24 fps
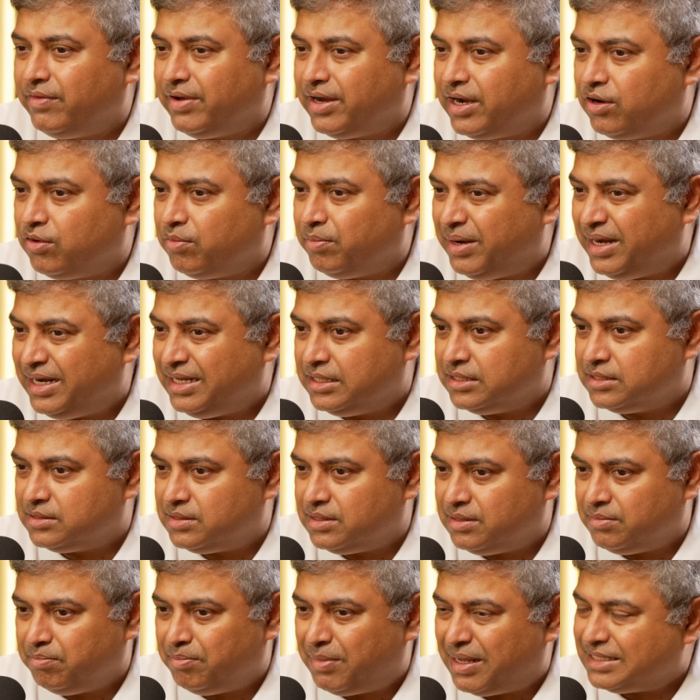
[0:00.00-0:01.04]
We kind of made
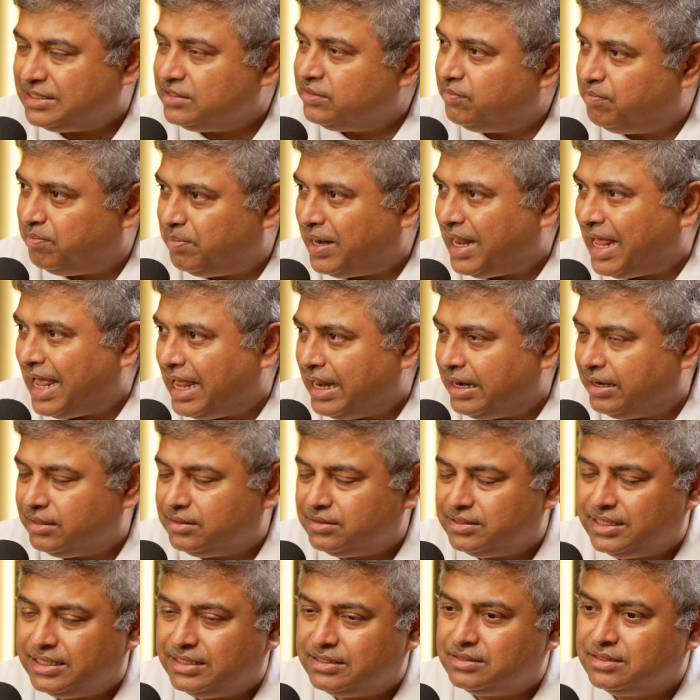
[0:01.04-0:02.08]
this massive plan
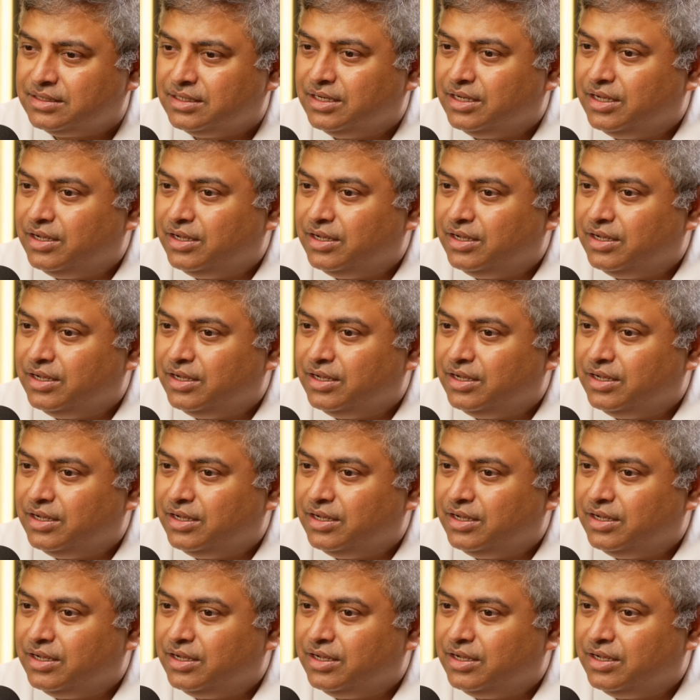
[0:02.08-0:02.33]
that says,